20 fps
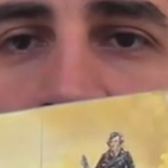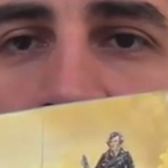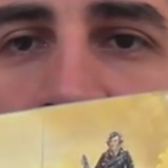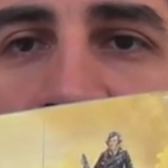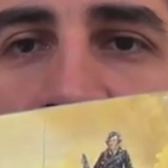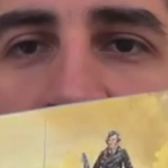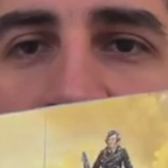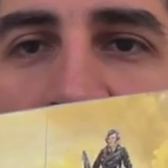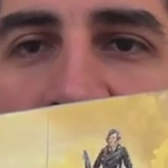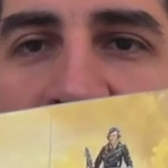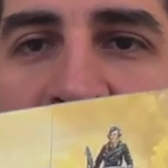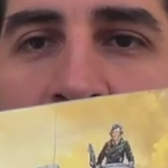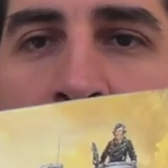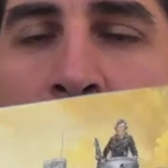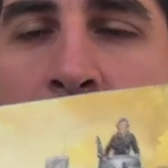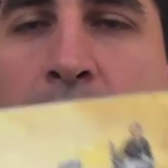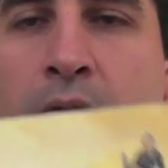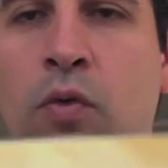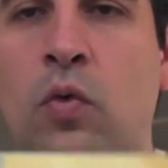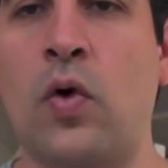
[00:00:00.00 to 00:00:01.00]
It's a nice
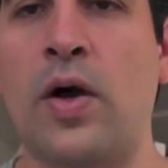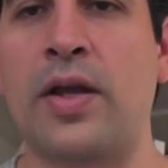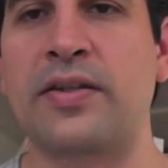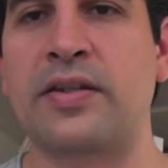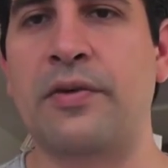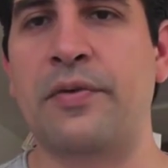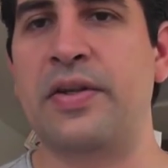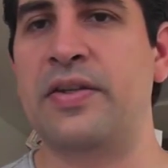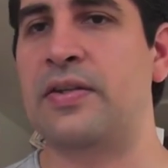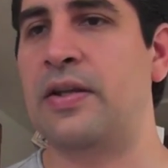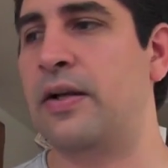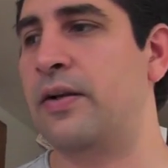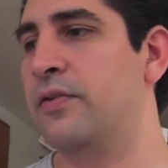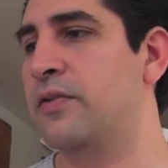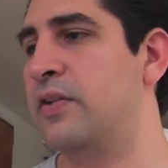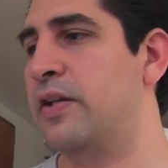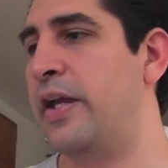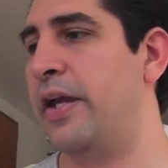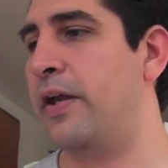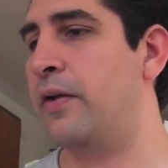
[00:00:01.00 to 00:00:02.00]
model,
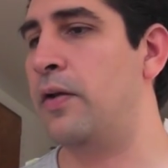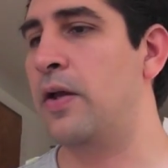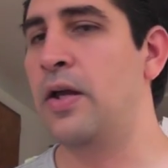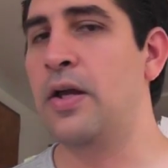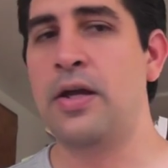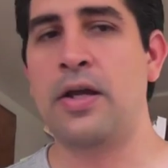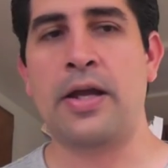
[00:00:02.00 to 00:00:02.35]
1/72nd scale,